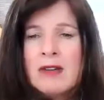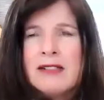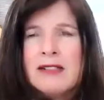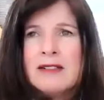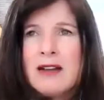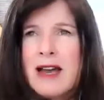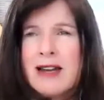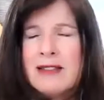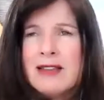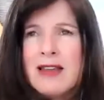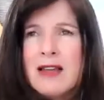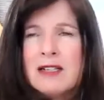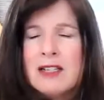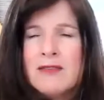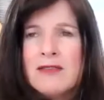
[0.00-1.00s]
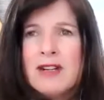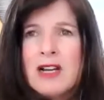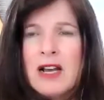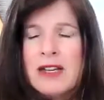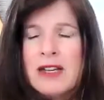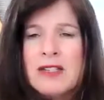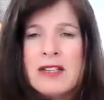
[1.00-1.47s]
He died at the age of
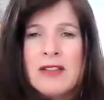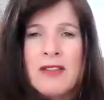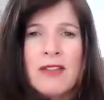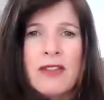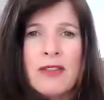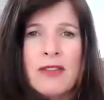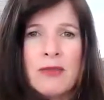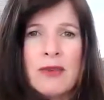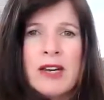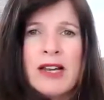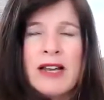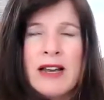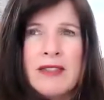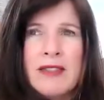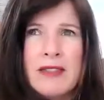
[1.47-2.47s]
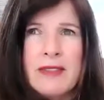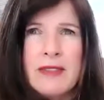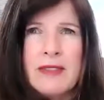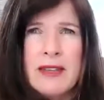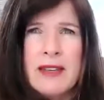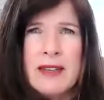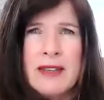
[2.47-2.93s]
93, I
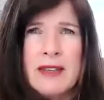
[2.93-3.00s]
think